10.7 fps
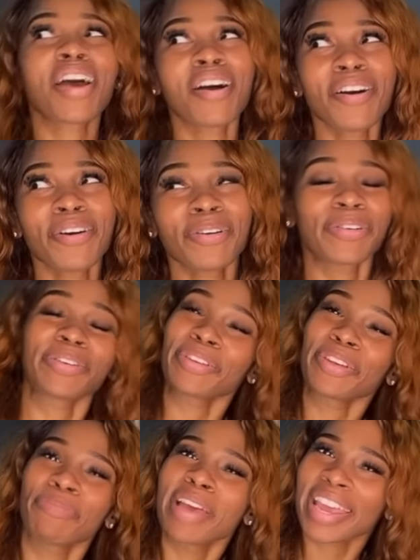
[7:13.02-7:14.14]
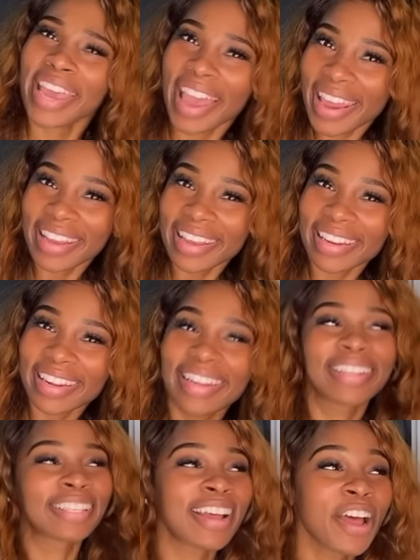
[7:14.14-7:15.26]
Oh, you're back at it.
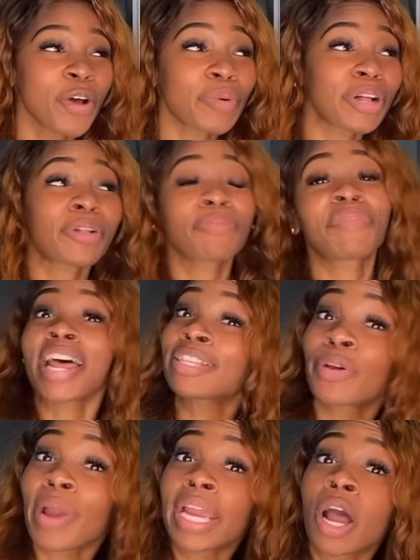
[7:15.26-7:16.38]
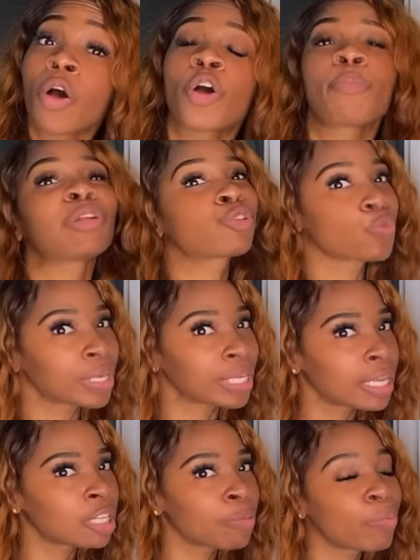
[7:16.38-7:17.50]
Well, that's great, Coco, but you really
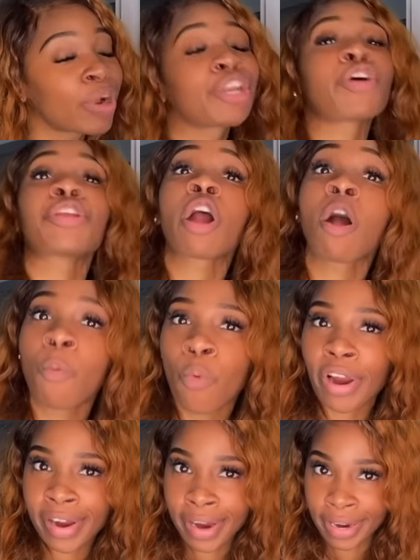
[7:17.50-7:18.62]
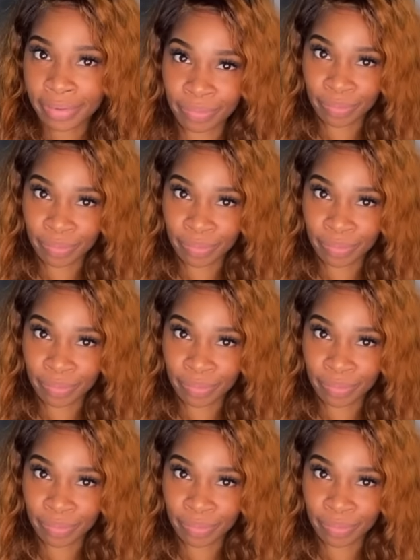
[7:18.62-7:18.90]
need to be working on your homework.